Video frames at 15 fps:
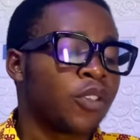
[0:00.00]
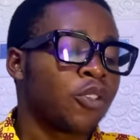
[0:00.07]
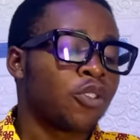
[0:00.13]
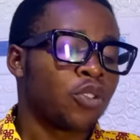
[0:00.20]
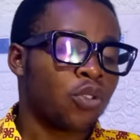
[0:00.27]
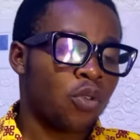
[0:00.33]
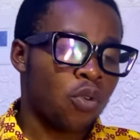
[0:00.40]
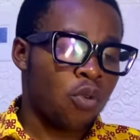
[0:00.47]

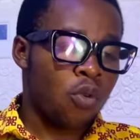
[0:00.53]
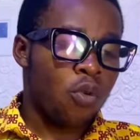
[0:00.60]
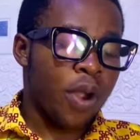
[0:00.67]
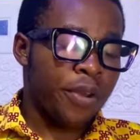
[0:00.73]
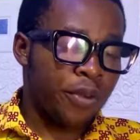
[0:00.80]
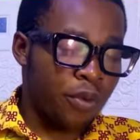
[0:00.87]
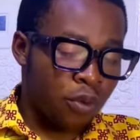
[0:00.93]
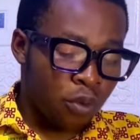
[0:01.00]
So
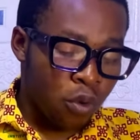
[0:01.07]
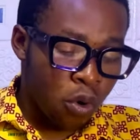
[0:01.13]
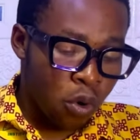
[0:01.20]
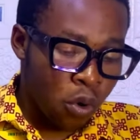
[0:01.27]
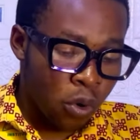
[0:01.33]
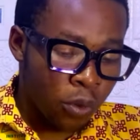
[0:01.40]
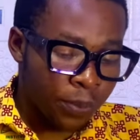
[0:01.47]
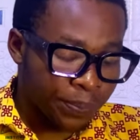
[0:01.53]
when you
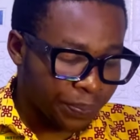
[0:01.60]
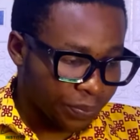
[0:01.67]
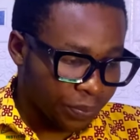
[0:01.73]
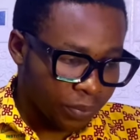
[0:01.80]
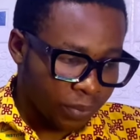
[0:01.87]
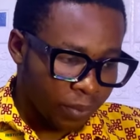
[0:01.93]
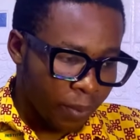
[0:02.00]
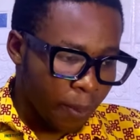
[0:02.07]
go,
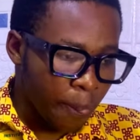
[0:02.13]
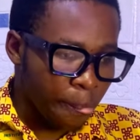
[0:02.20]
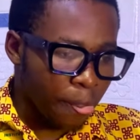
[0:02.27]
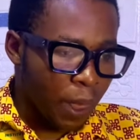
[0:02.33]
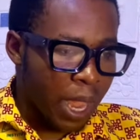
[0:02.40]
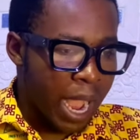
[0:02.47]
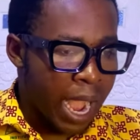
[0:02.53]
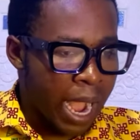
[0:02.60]

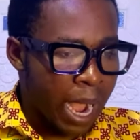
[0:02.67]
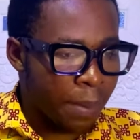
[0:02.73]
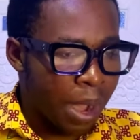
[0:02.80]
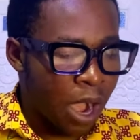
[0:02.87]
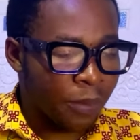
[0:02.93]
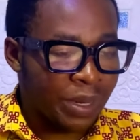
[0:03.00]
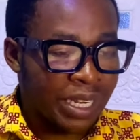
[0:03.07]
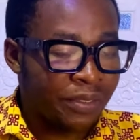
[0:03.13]

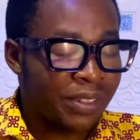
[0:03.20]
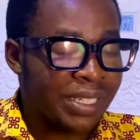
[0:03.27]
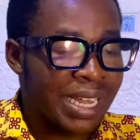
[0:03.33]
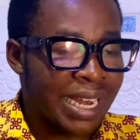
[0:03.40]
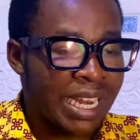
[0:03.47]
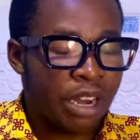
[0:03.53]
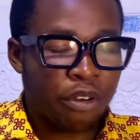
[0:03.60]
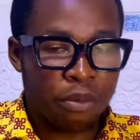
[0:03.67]
I'll be leaving the
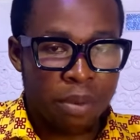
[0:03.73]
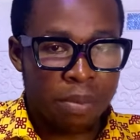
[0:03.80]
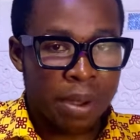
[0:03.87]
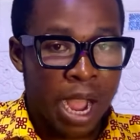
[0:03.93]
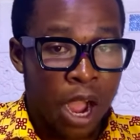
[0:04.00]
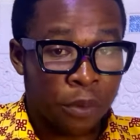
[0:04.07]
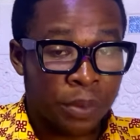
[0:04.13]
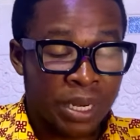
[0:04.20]
link. Remember,
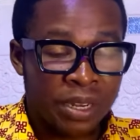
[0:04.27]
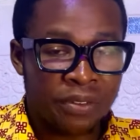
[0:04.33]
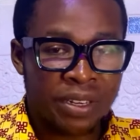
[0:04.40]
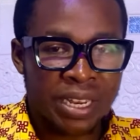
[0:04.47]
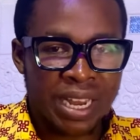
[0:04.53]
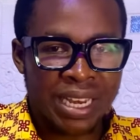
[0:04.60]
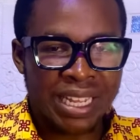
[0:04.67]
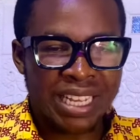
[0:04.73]
I'll be leaving
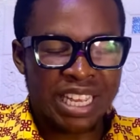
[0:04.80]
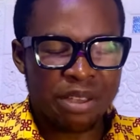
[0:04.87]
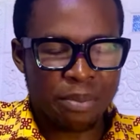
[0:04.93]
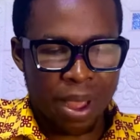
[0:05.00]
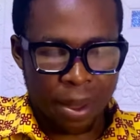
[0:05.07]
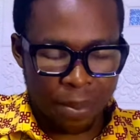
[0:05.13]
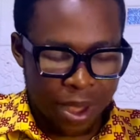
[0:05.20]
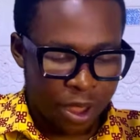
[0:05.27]
the link in
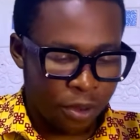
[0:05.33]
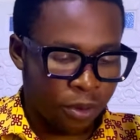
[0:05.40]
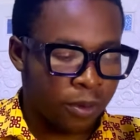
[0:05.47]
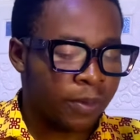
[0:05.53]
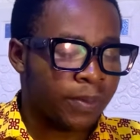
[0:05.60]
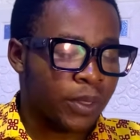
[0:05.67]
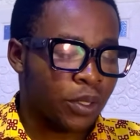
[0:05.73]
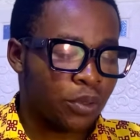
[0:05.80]
my bio.
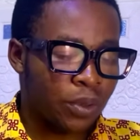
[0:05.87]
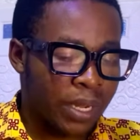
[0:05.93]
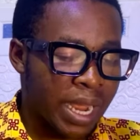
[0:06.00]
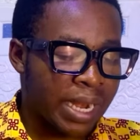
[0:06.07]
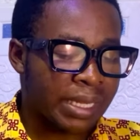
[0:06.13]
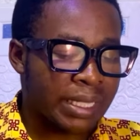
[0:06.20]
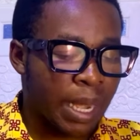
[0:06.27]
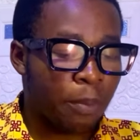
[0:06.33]
So you
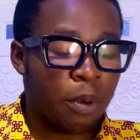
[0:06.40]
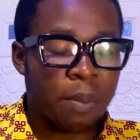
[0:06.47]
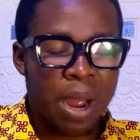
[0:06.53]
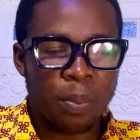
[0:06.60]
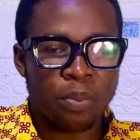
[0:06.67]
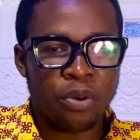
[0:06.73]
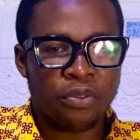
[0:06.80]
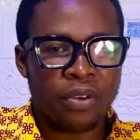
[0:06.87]
kindly tap on my
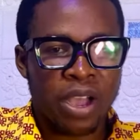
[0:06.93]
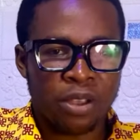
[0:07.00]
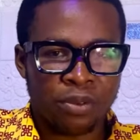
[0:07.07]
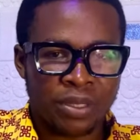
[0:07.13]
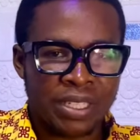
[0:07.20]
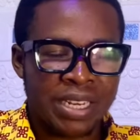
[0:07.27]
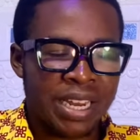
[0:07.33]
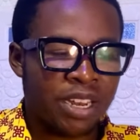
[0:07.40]
profile. You
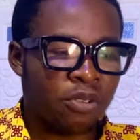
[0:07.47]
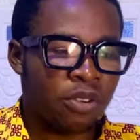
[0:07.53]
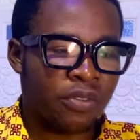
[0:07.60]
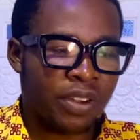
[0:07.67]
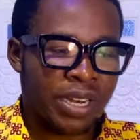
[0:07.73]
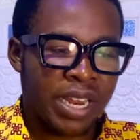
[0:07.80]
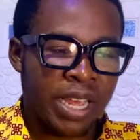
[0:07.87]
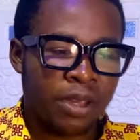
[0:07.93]
see the link
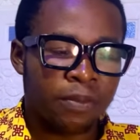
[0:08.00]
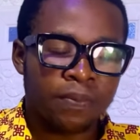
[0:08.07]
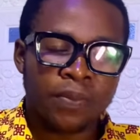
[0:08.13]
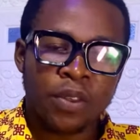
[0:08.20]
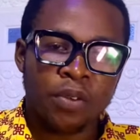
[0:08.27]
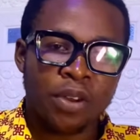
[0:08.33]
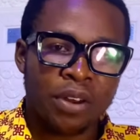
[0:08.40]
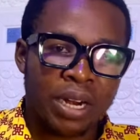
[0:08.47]
over there.
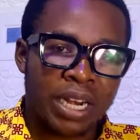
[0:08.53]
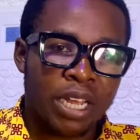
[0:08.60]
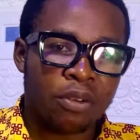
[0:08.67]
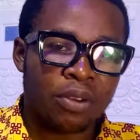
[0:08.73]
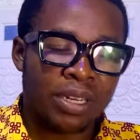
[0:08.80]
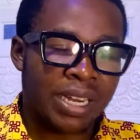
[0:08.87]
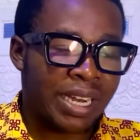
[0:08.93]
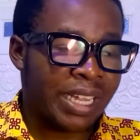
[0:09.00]
When you click
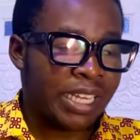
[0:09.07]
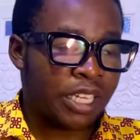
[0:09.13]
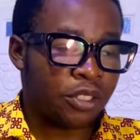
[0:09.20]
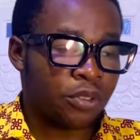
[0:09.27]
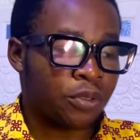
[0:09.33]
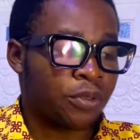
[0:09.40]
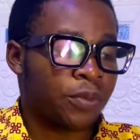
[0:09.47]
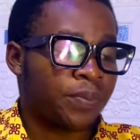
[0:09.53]
on the link,
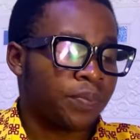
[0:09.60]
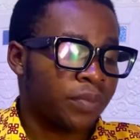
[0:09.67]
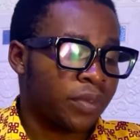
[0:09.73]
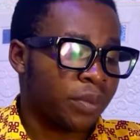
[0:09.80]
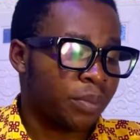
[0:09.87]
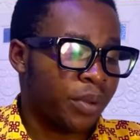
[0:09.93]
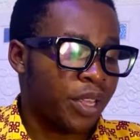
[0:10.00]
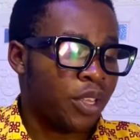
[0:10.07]
it will
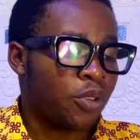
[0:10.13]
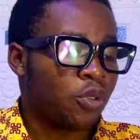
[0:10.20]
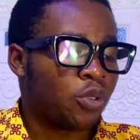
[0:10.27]
bring you